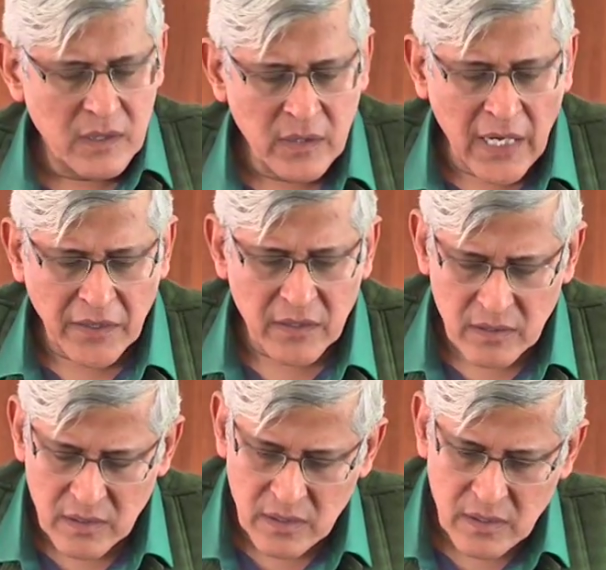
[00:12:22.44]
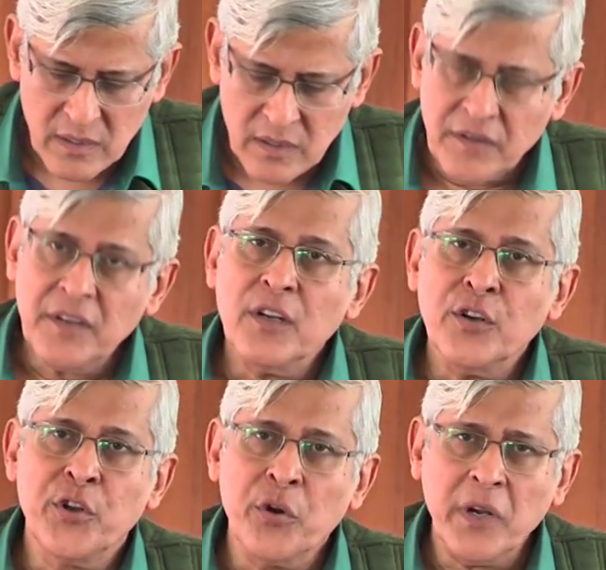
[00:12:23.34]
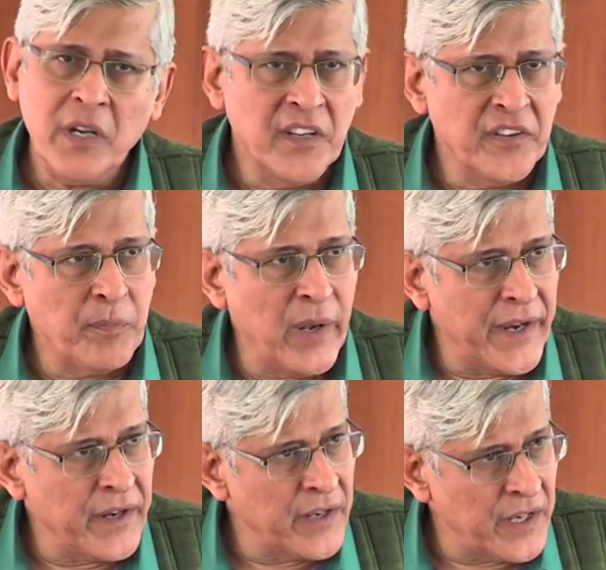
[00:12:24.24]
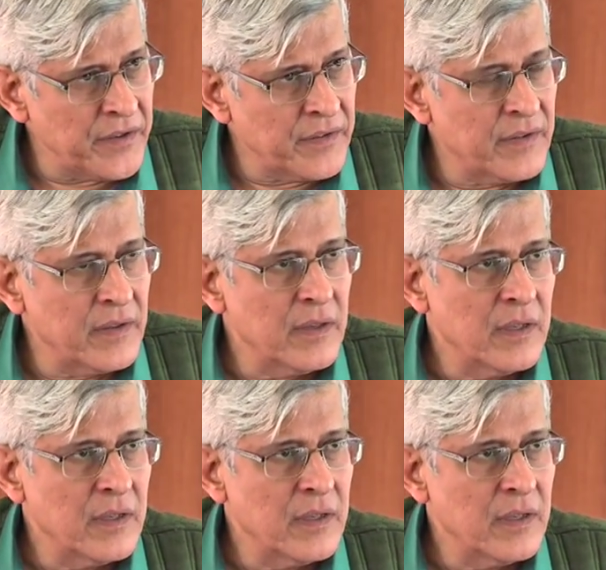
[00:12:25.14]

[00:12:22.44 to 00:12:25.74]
that during his playing days,